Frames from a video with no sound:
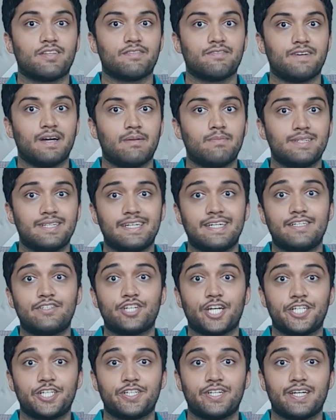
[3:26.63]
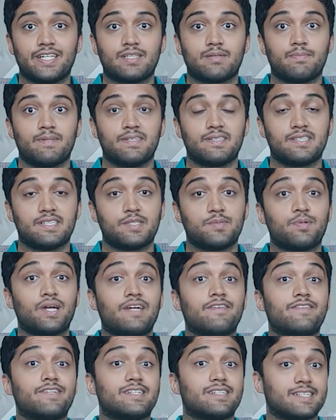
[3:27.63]
the family trying to take the business
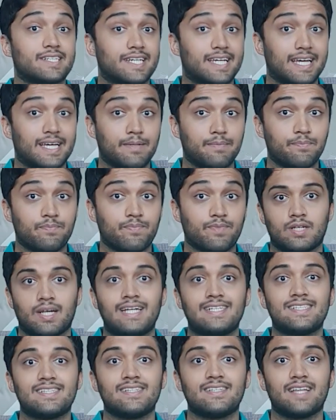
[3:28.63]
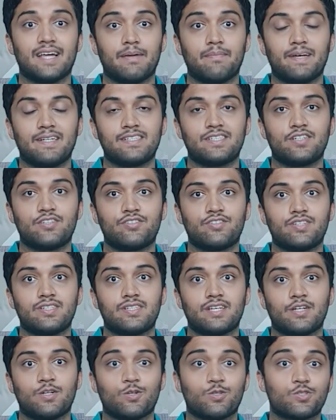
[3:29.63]
private again. It's in their best
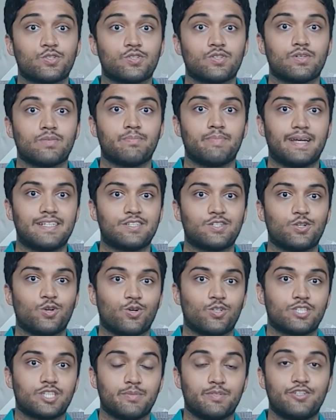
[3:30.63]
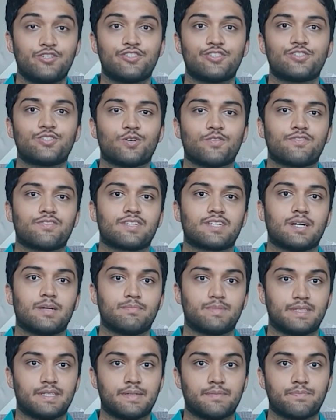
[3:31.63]
interest and also the best long term interest of the
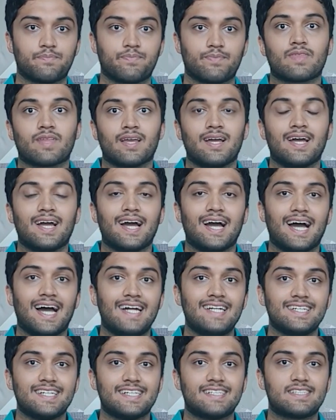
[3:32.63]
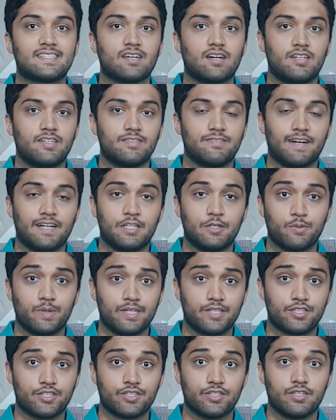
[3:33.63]
company. At its current
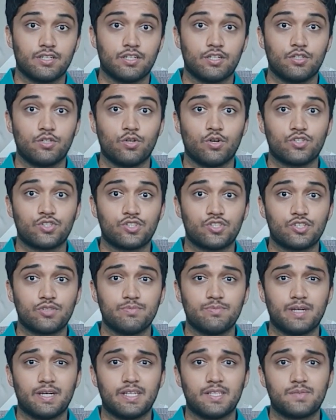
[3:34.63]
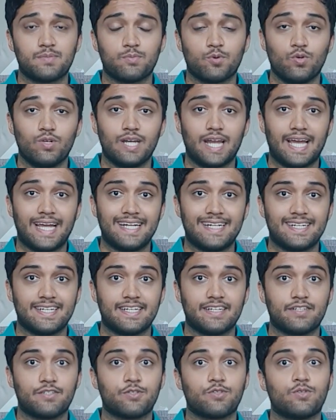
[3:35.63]
valuation, Nordstrom is more
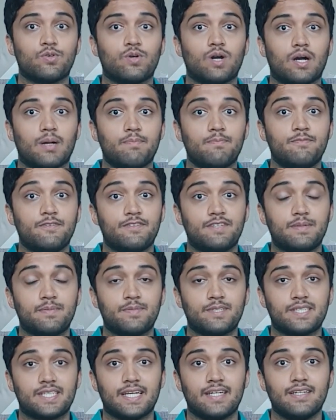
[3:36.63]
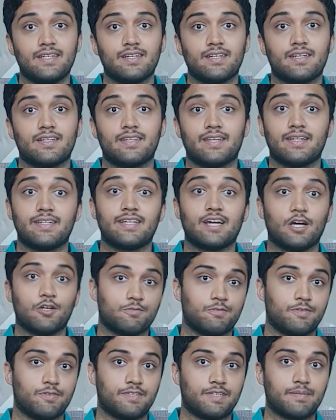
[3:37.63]
likely to go up 50% than
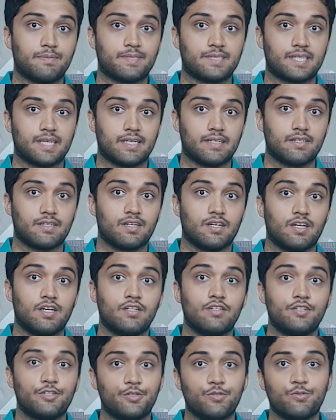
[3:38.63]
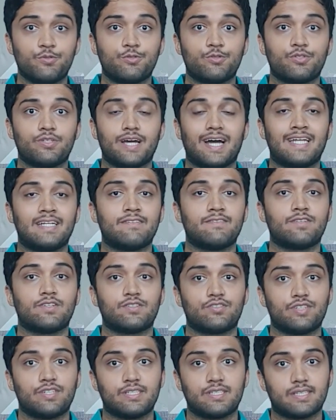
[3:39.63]
down 50%. Due to the
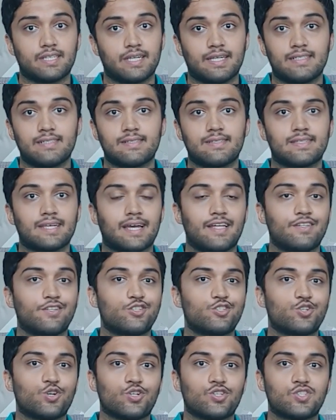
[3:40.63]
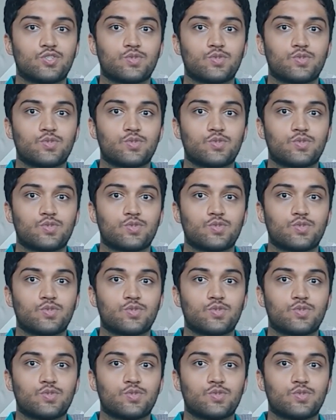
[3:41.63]
anniversary sales and the short